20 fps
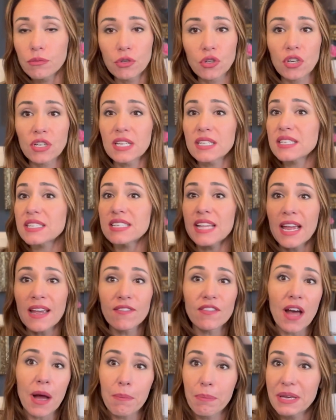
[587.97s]
You're gonna
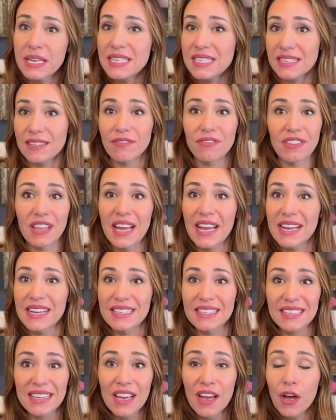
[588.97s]
save that piece of
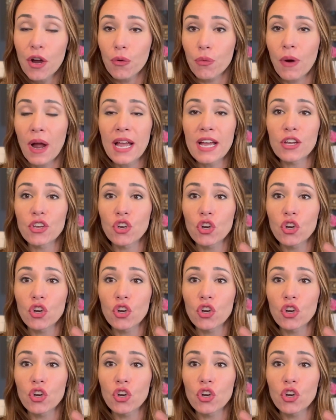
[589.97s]
land, right?